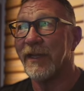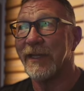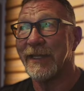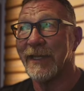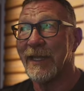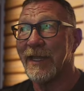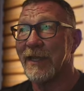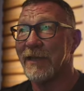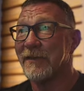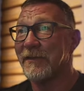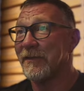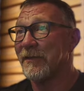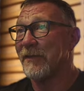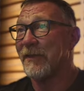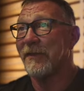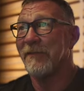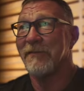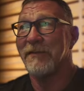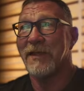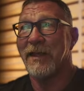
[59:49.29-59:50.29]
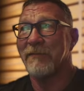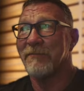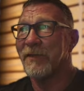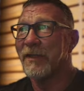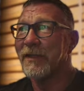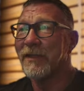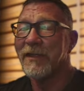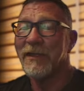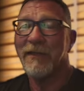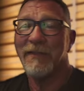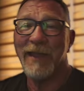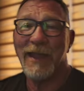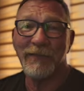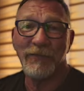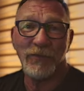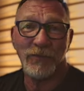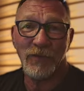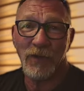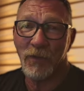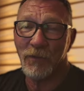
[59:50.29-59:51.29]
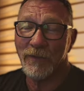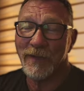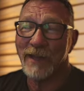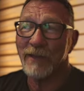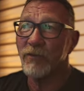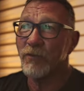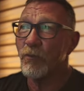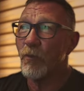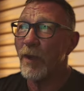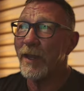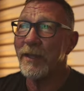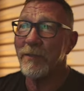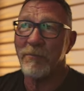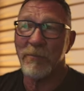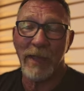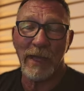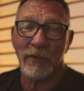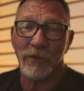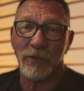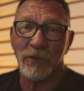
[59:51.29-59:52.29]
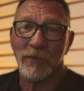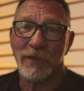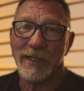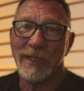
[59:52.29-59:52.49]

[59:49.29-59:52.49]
Again, that's way better.